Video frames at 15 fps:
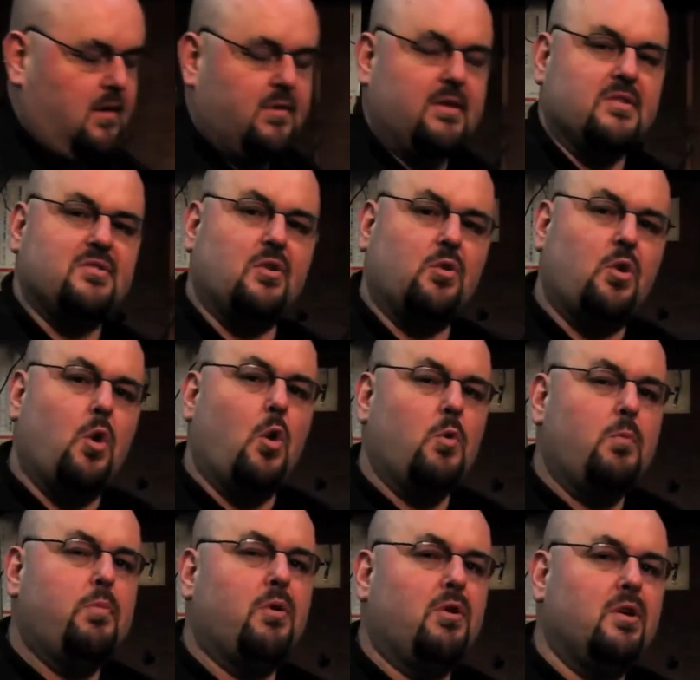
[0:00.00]
This little
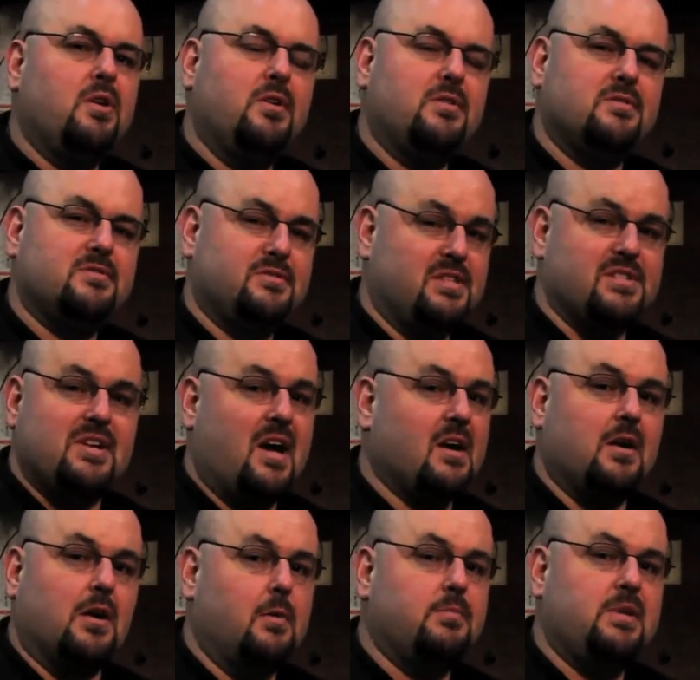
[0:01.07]
code puller is not
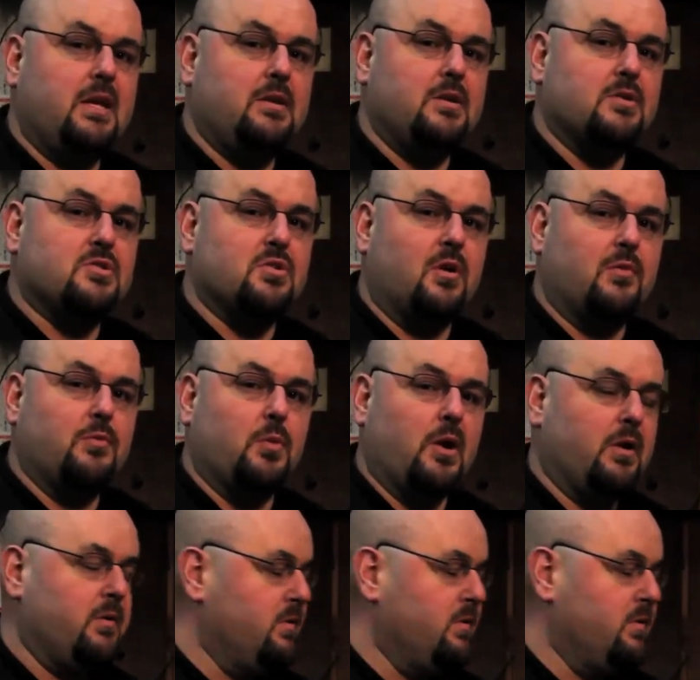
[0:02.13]
going to update your software.